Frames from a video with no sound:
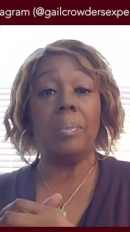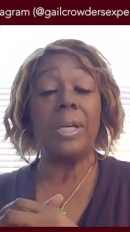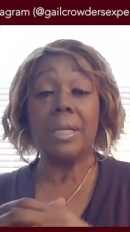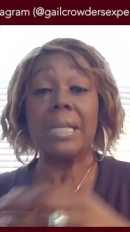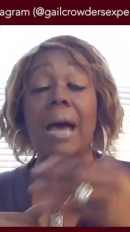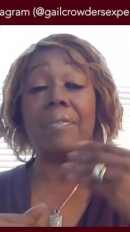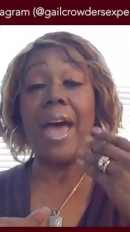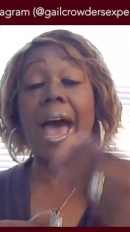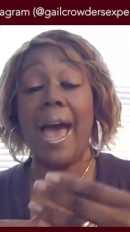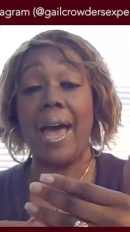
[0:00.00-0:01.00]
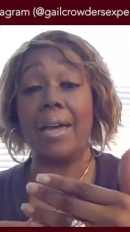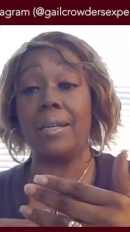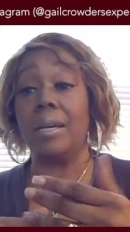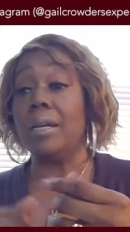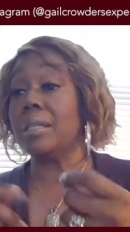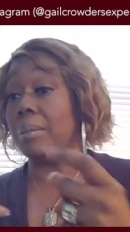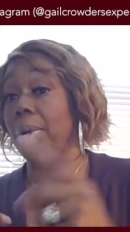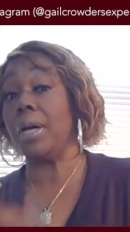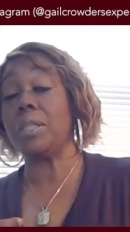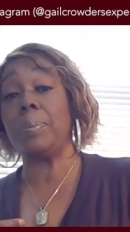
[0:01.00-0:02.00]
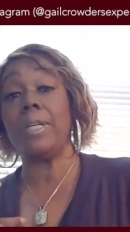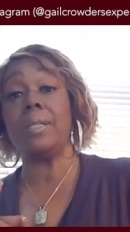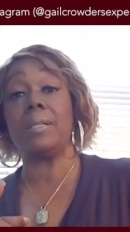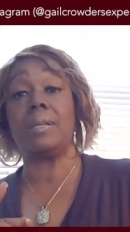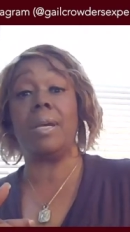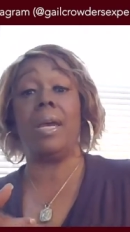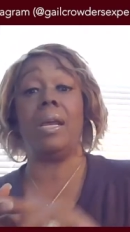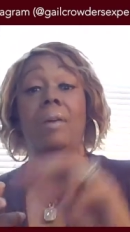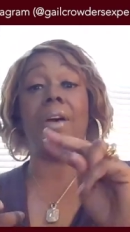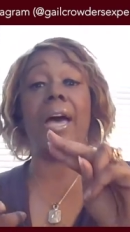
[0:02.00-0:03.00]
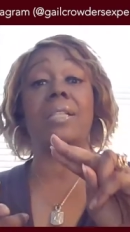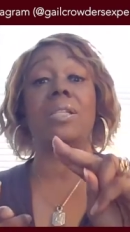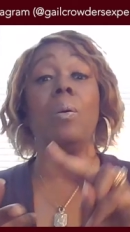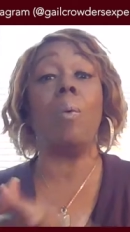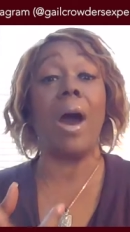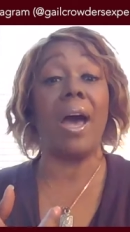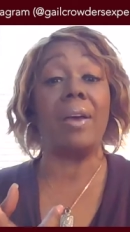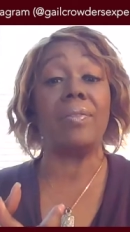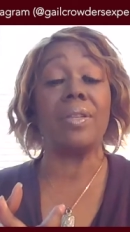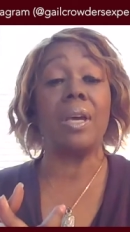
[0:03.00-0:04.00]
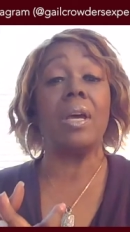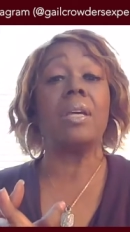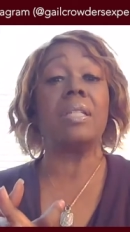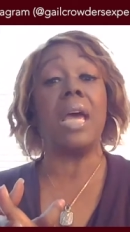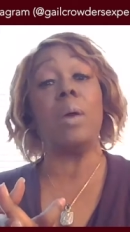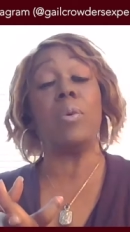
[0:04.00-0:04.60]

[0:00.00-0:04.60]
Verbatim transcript: because I've had some husbands and I've had some wives say,